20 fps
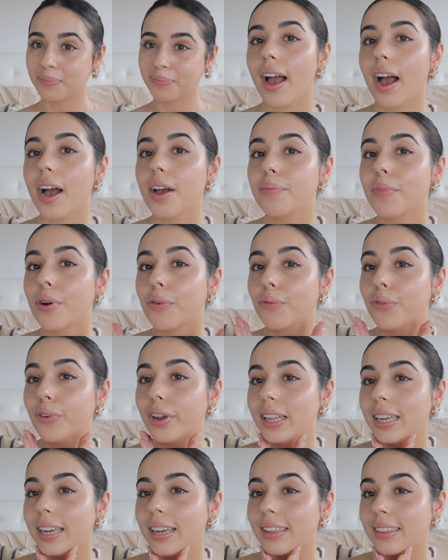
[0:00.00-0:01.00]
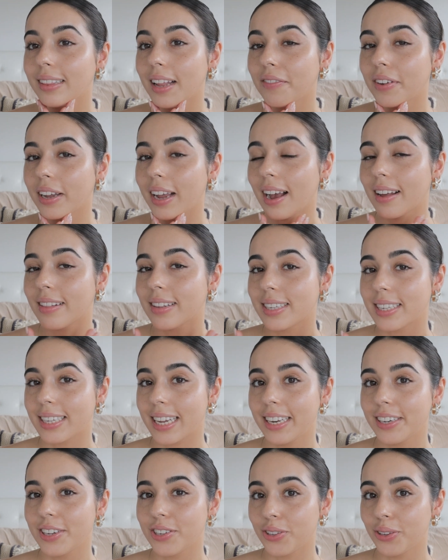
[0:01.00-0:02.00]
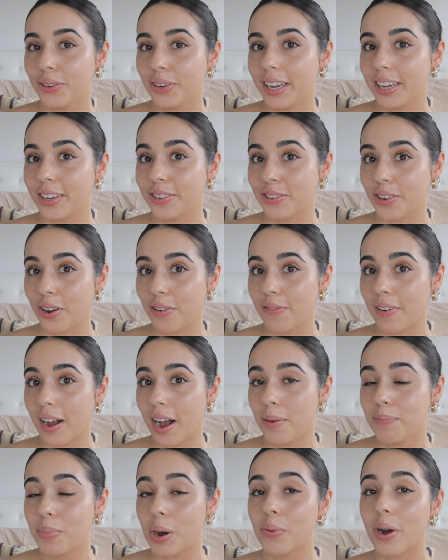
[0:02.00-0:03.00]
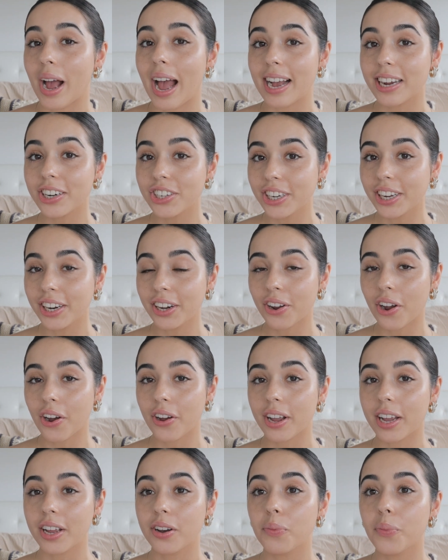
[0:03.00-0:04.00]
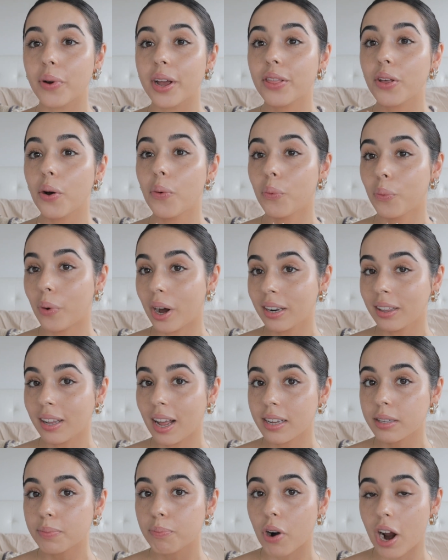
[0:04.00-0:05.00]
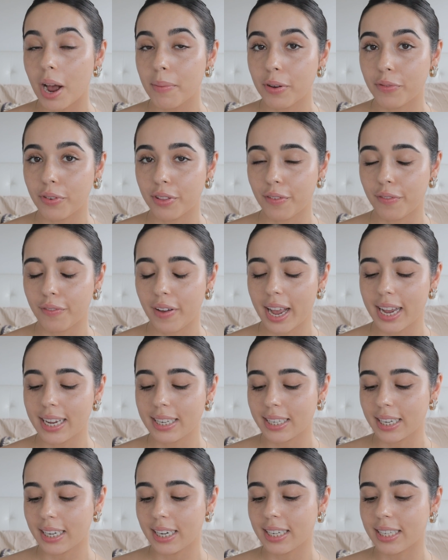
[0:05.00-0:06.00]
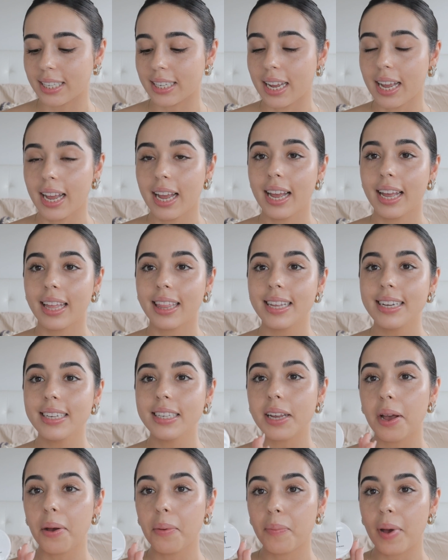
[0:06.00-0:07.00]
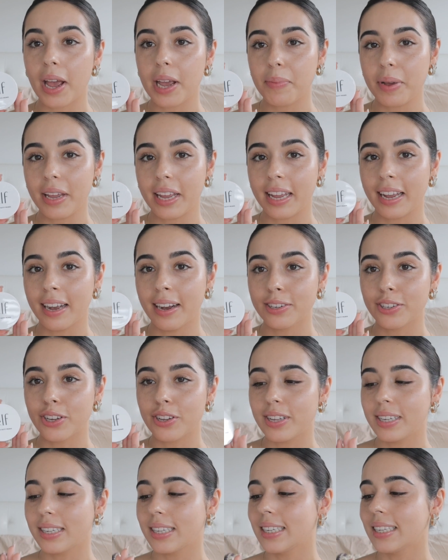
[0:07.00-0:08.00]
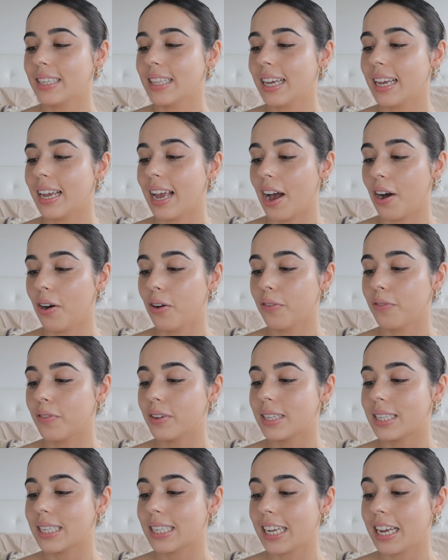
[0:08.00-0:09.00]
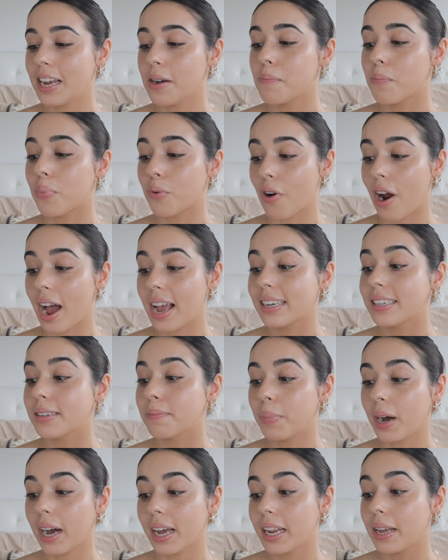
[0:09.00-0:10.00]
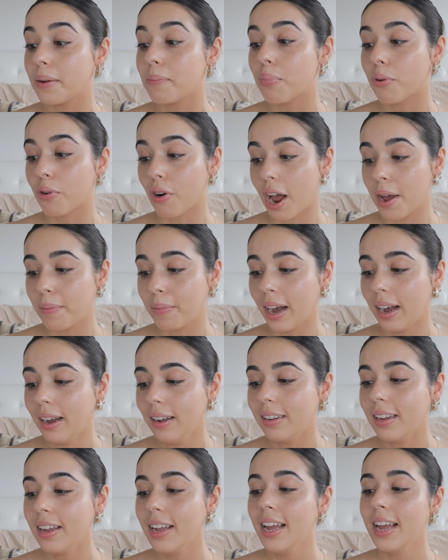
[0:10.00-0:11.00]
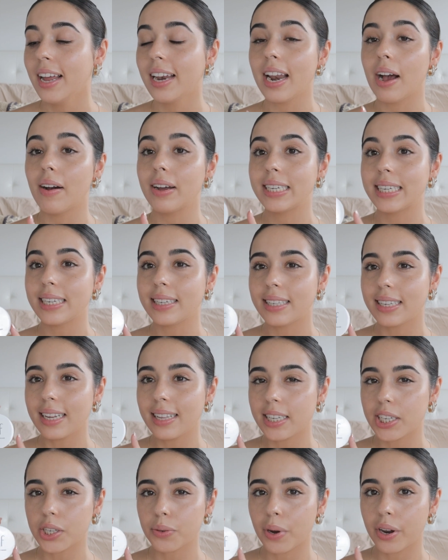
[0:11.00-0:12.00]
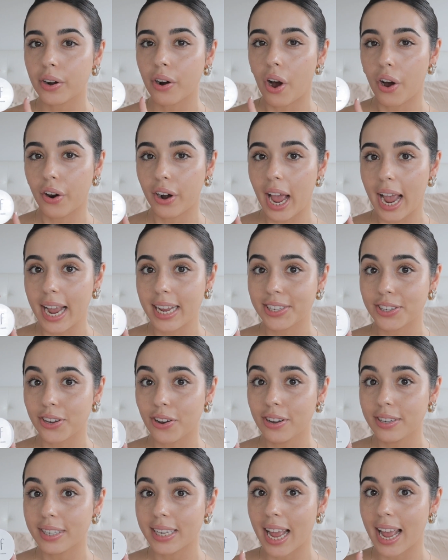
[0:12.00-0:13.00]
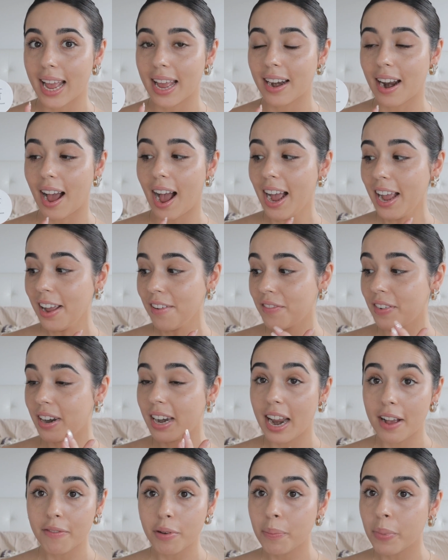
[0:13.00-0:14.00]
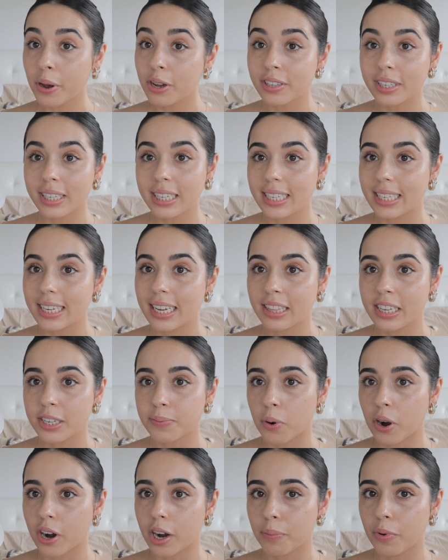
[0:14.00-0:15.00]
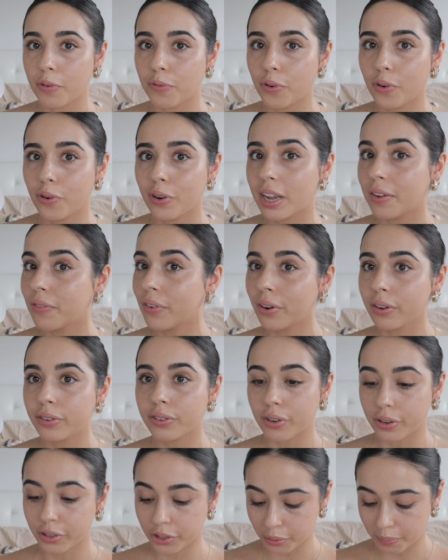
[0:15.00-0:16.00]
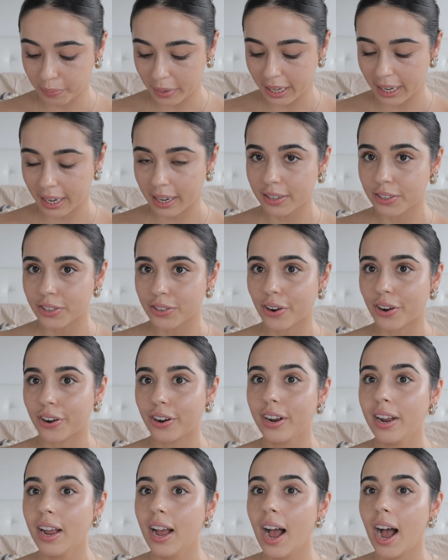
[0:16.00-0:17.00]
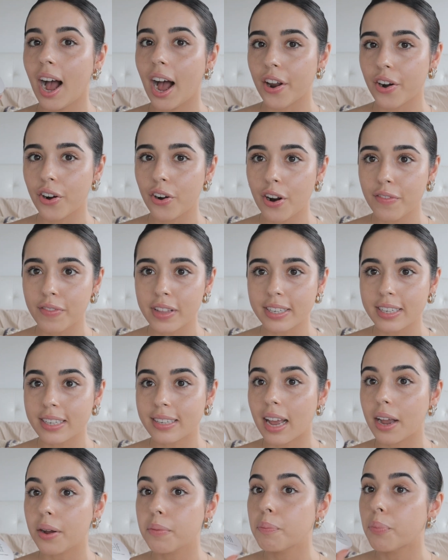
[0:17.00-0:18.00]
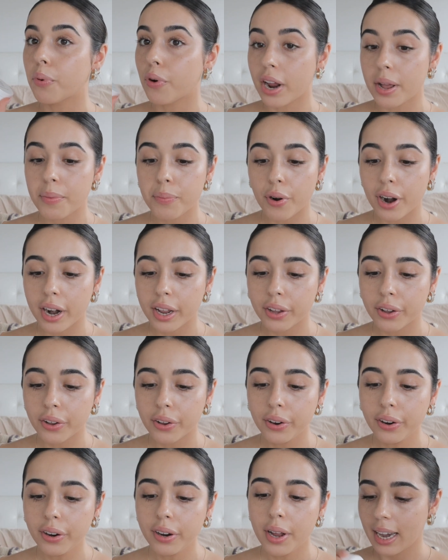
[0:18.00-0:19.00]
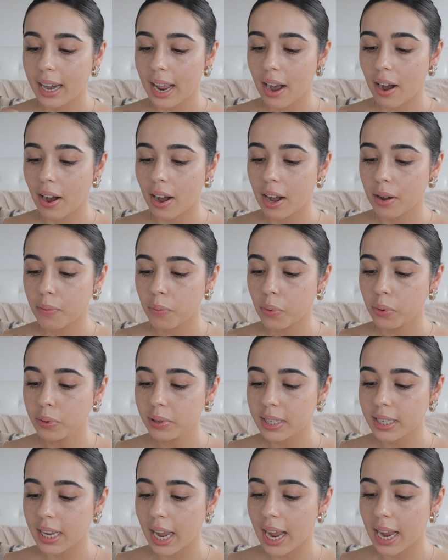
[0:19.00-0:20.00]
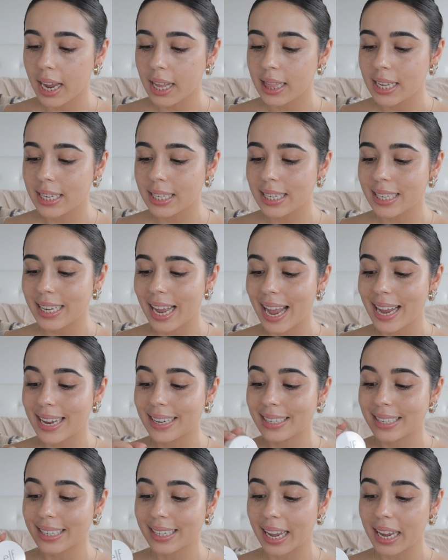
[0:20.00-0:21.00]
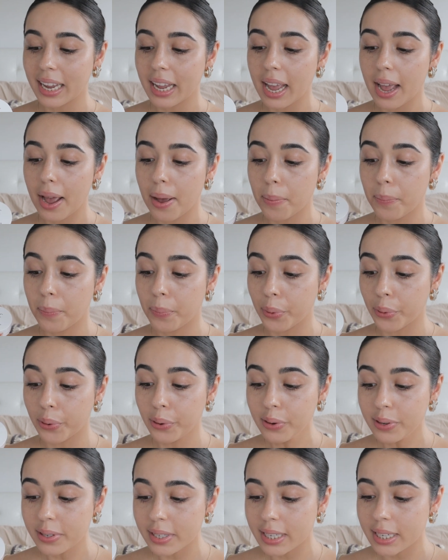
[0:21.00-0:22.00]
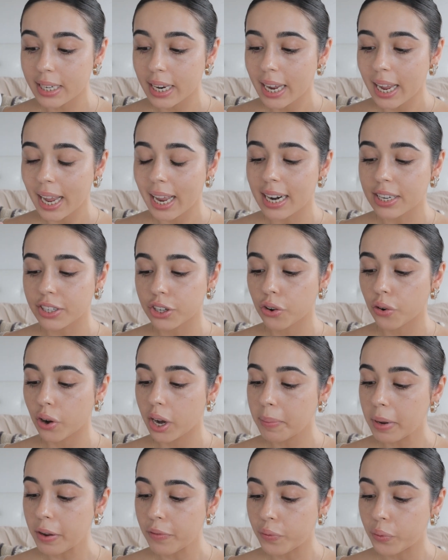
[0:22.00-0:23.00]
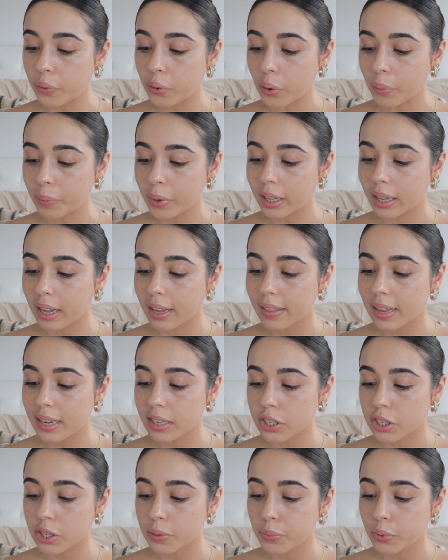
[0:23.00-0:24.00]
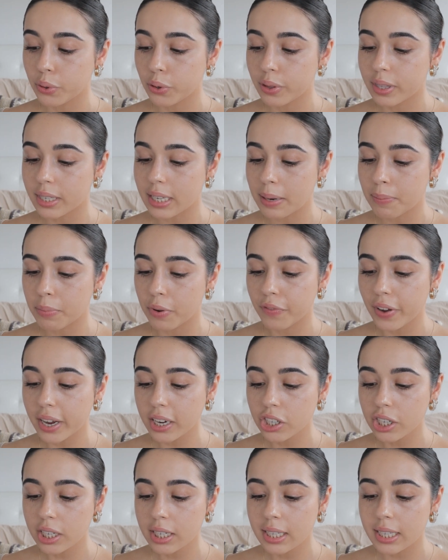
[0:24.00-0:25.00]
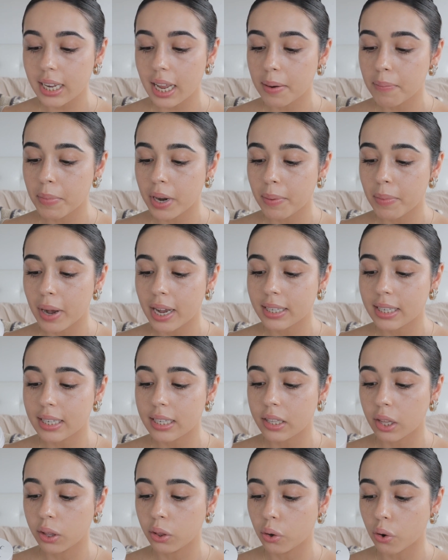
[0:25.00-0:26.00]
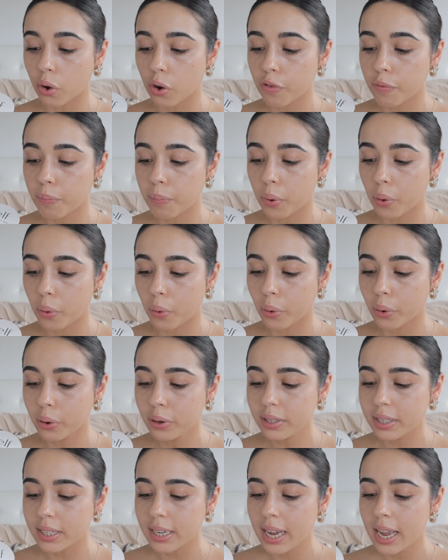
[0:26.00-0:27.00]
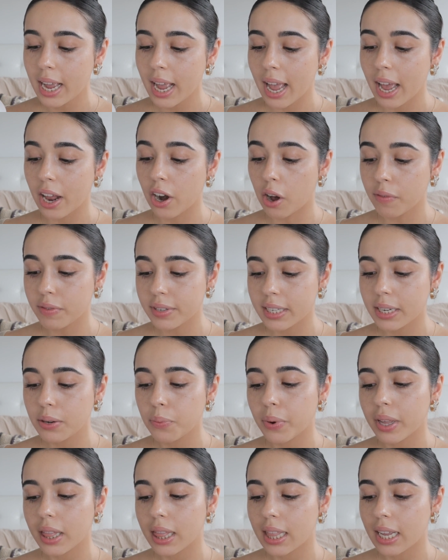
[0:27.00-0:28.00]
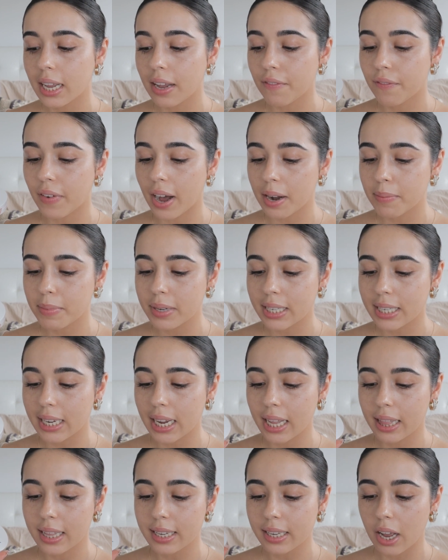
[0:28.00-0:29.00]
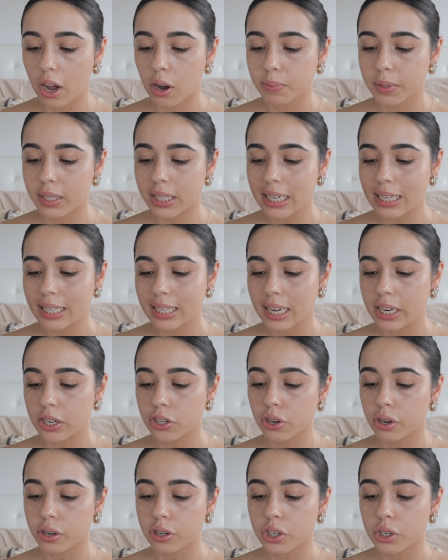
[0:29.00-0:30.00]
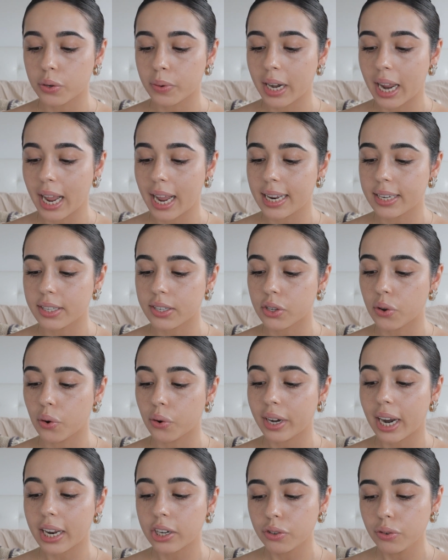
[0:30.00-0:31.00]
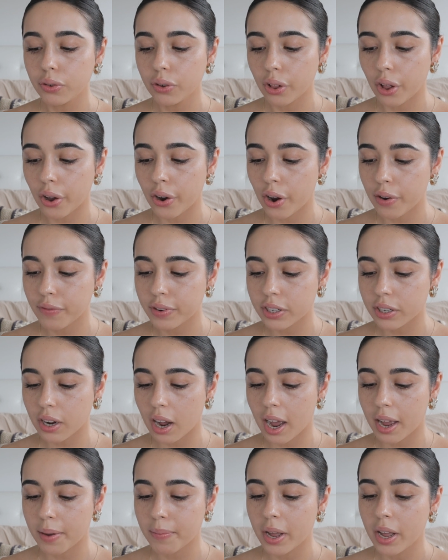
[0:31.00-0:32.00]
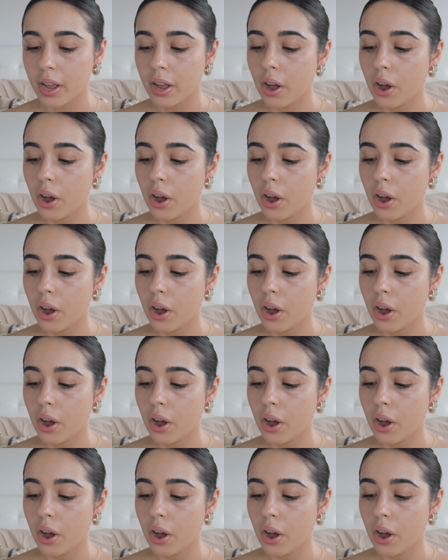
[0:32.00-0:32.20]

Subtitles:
Okay, I'm really loving how the skin is looking so far, but we're actually going to go in with one last primer for the face, and it's this baby here. So this is the E.L.F Sea Bright Putty Primer. Now, I did see this one on ASOS, and I have never personally seen this product before, even on social media, so I don't know if this is like brand new. Now, I will say this is a skincare boost. It has a creamy formula that smooths imperfections and minimizes the look of pores. And obviously with the vitamin C, this helps the skin tone to enhance your natural glow over time,